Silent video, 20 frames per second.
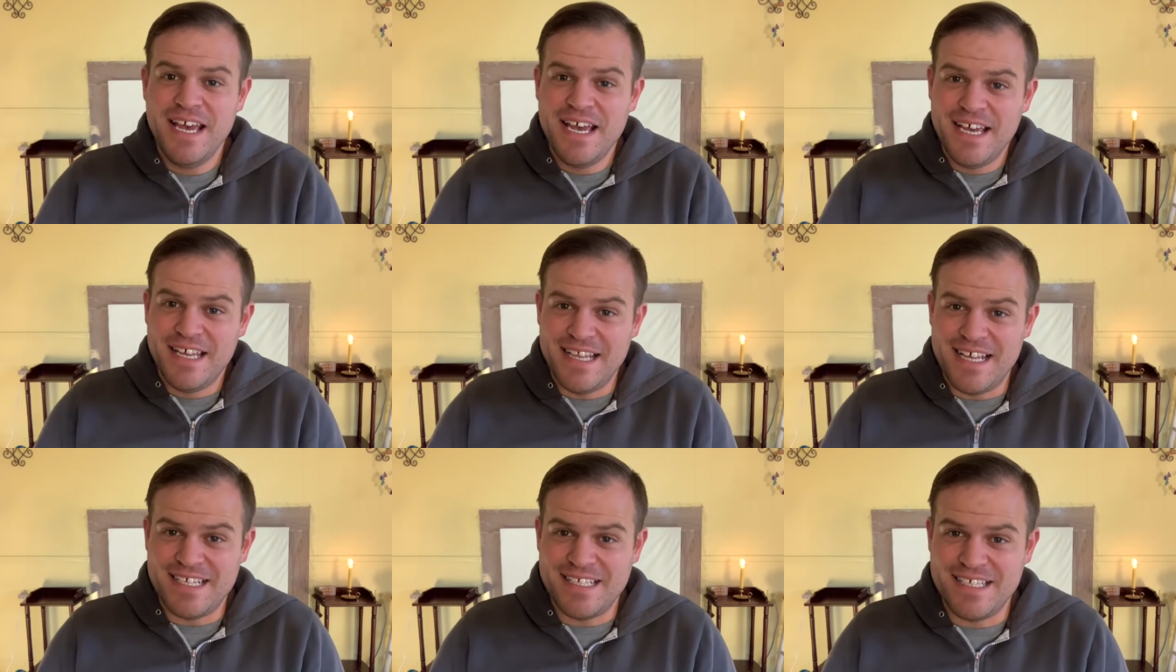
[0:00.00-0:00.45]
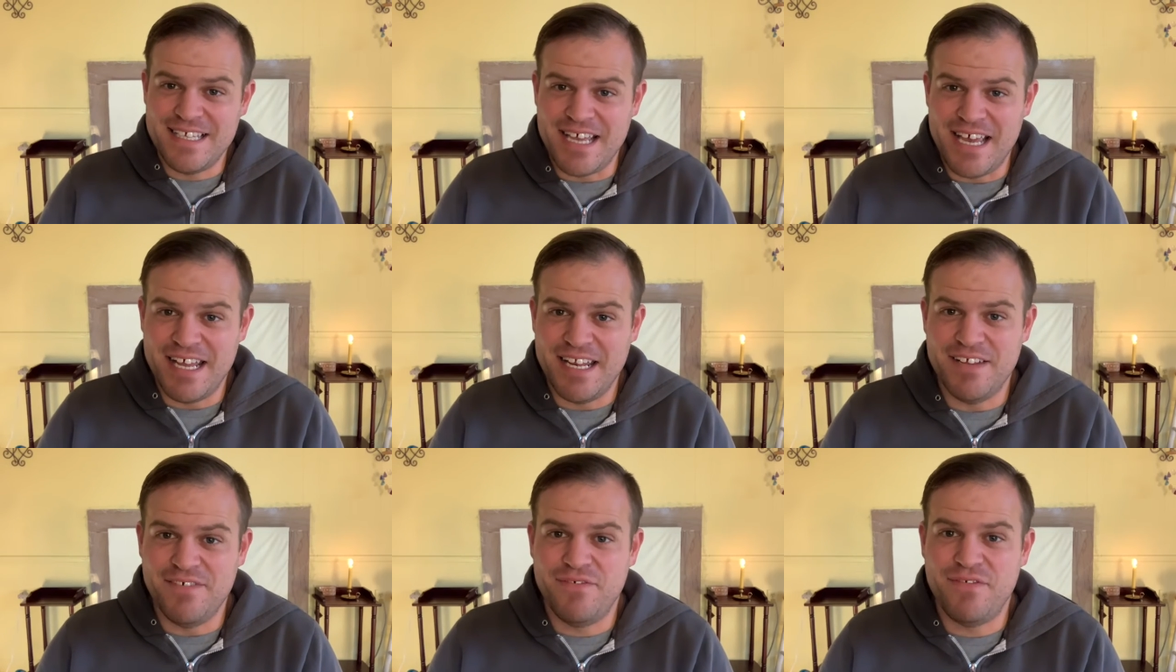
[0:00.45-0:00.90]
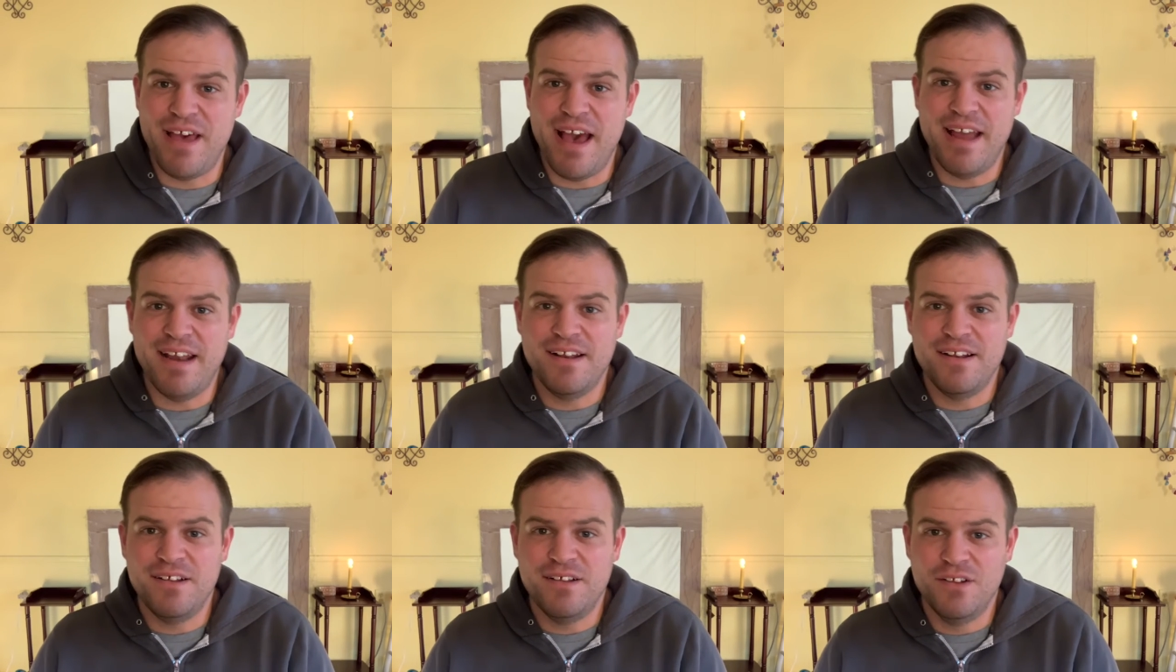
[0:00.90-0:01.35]
And that's the end of
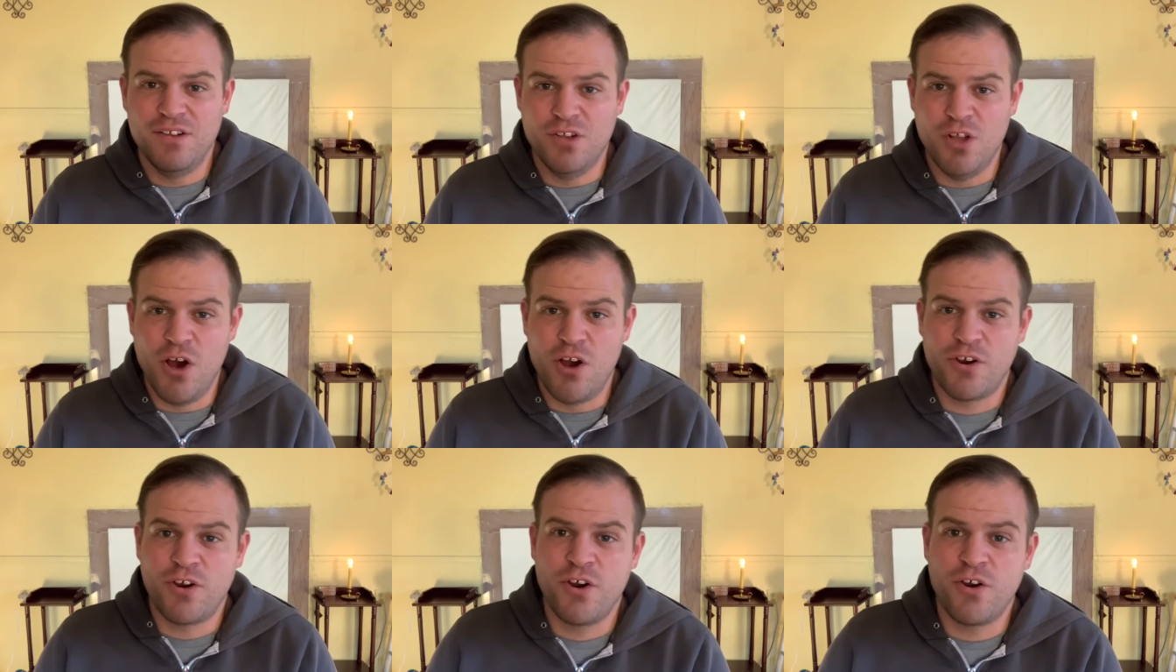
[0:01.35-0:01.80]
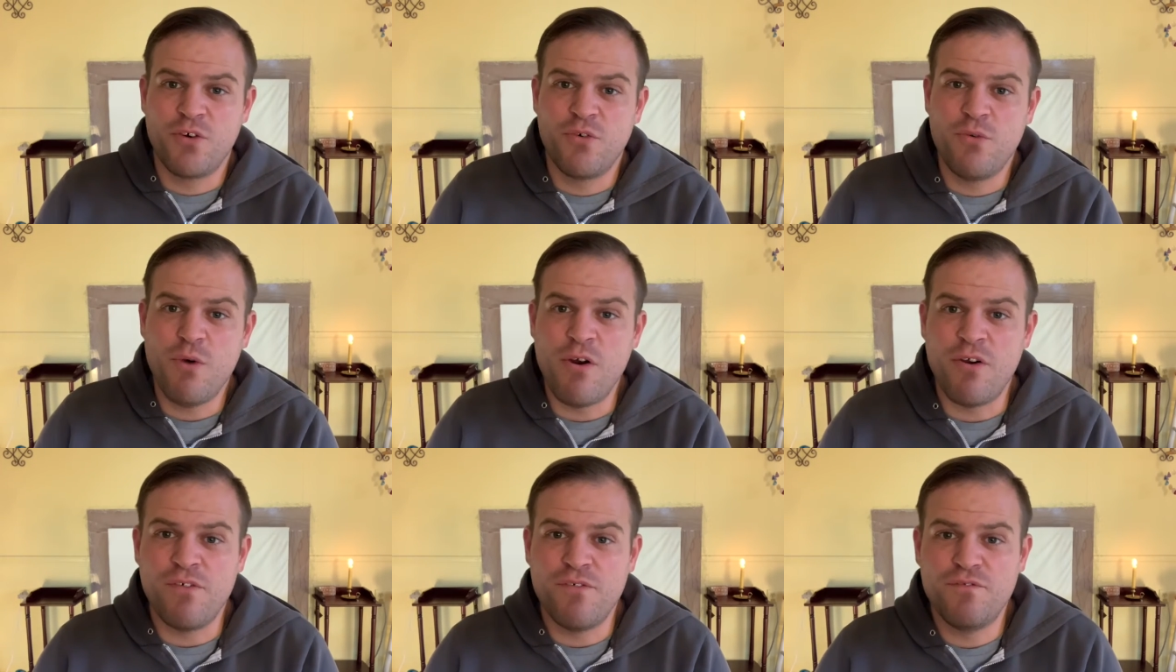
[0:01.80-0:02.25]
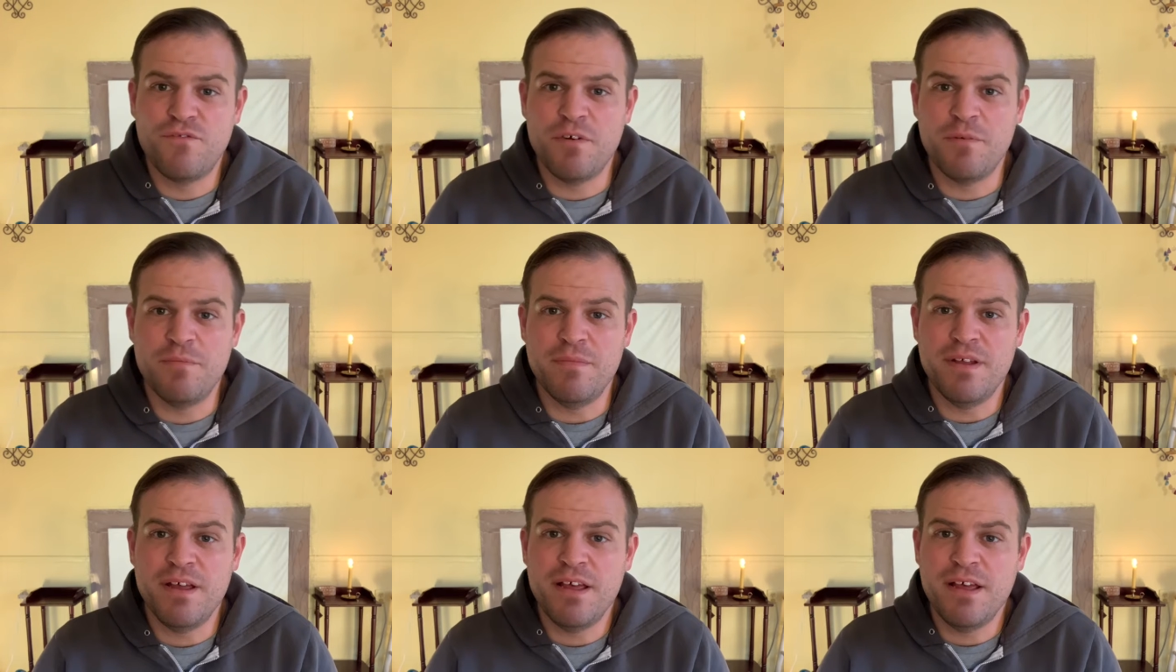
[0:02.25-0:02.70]
that longer quote
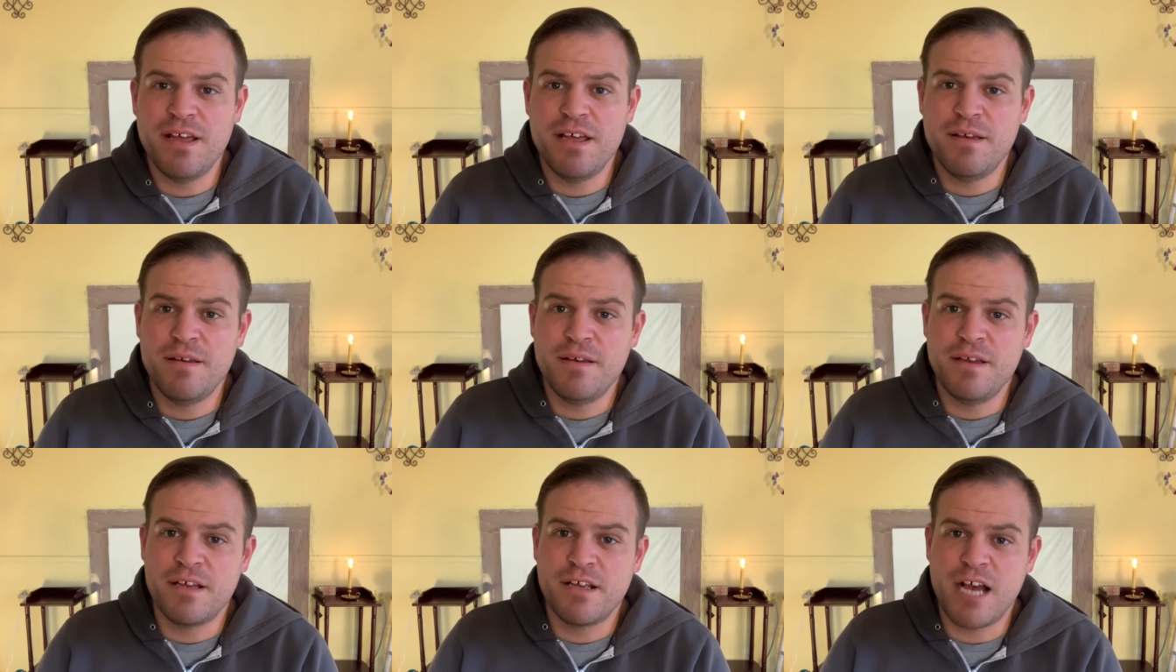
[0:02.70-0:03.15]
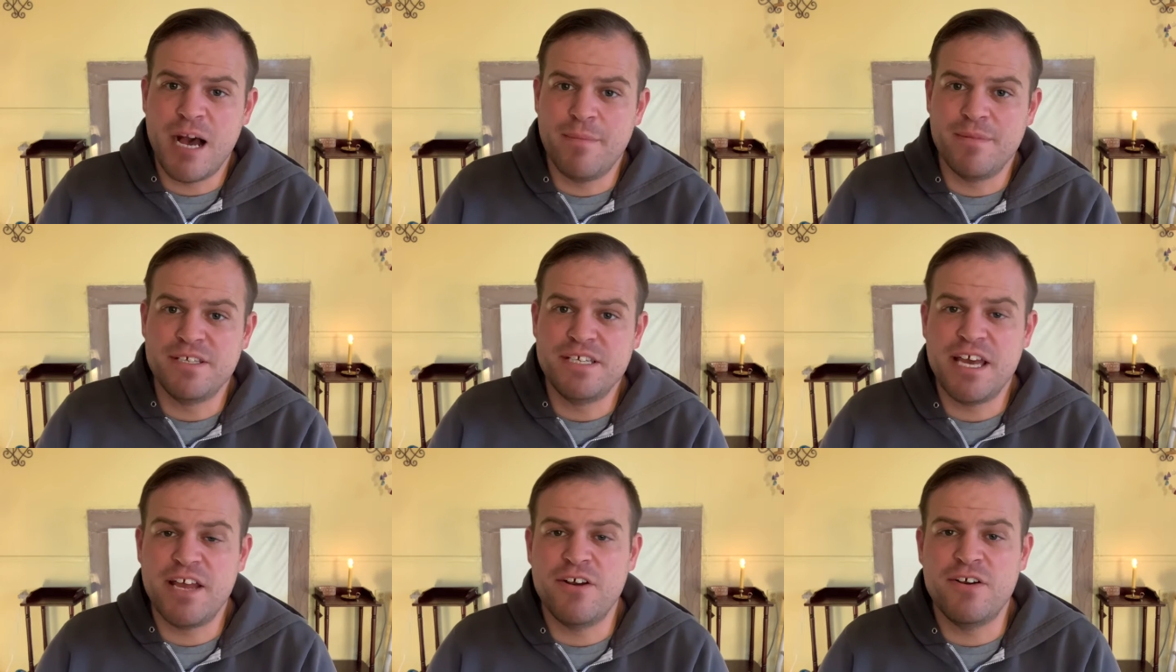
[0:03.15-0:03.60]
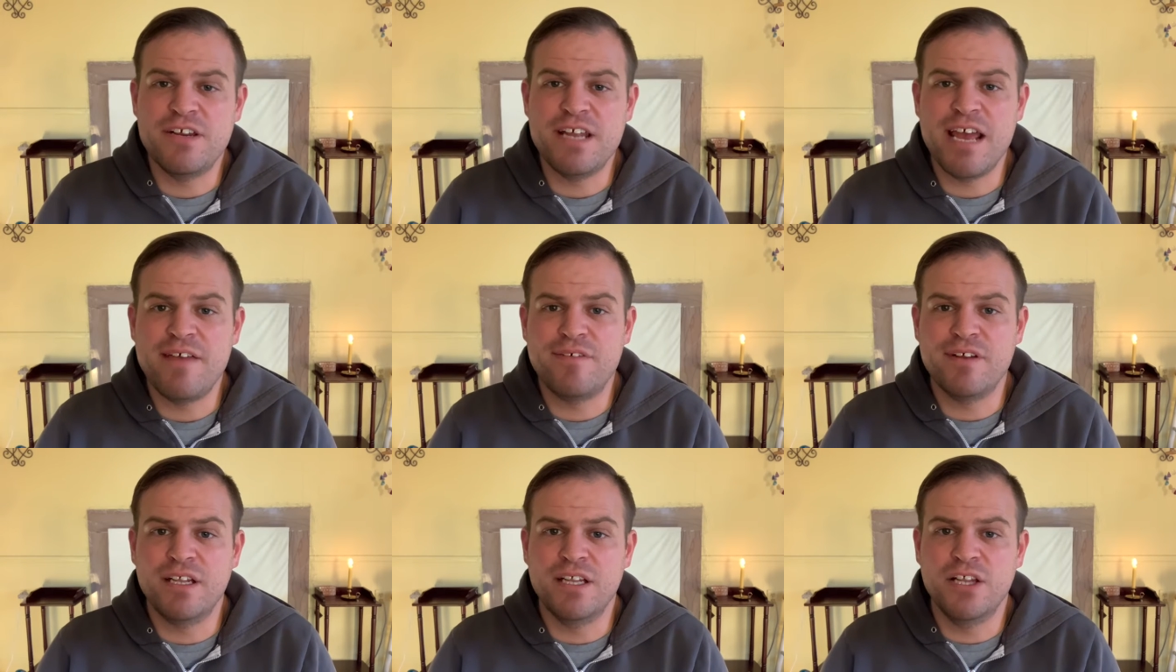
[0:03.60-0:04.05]
from commentator
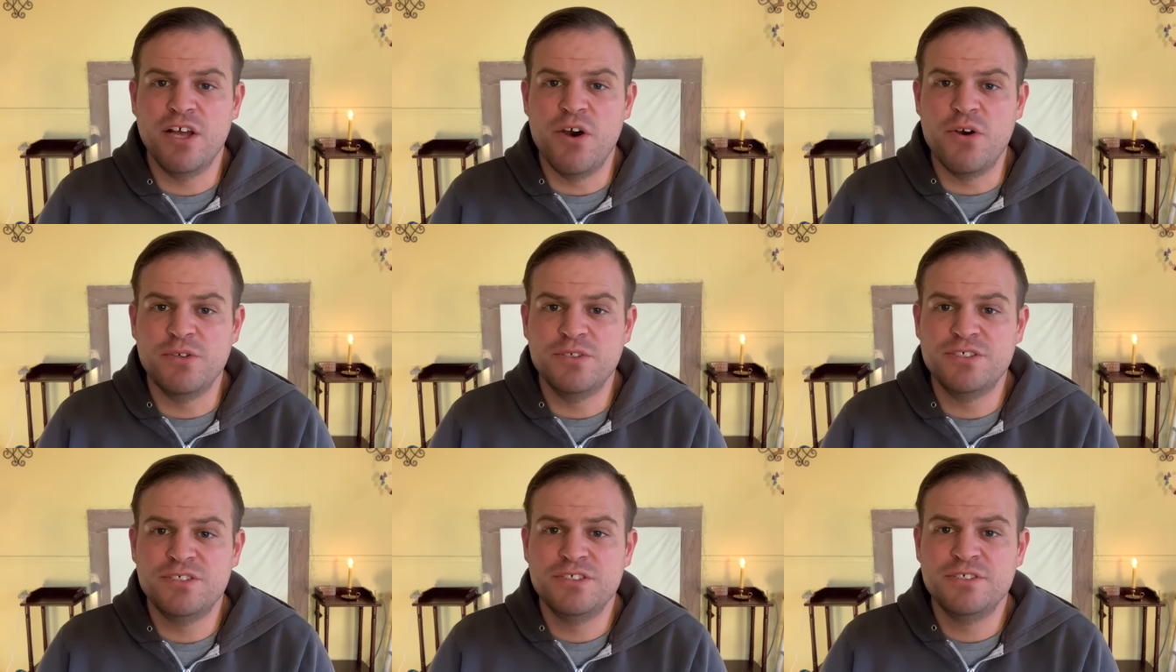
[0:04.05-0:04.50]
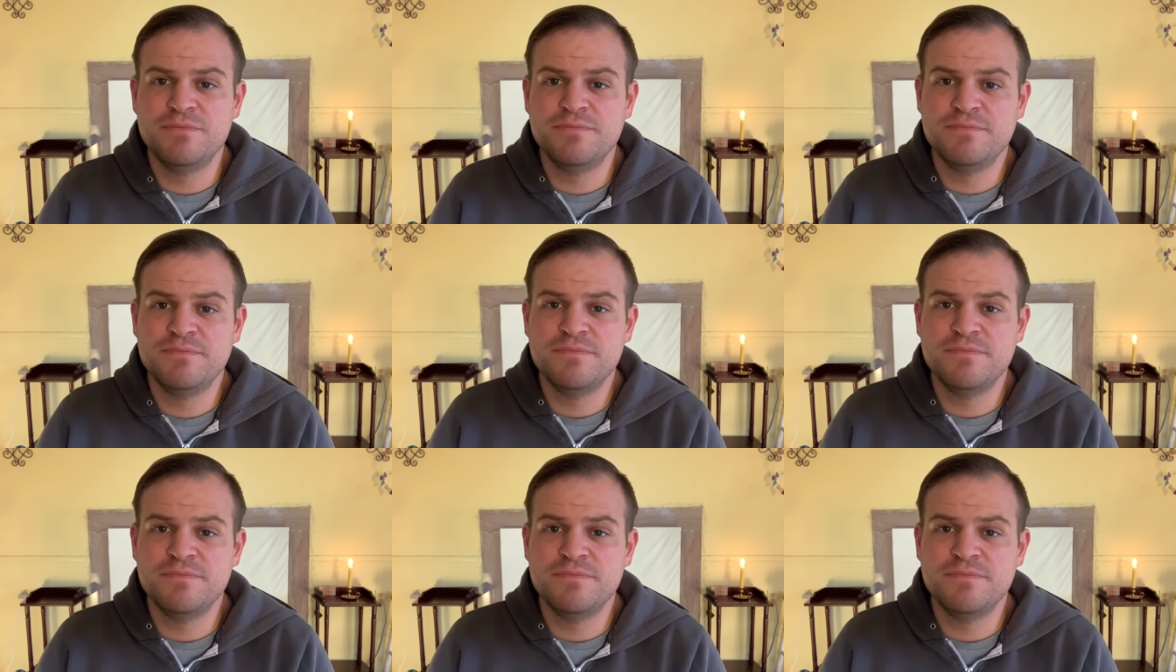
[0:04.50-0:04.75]
David Lose.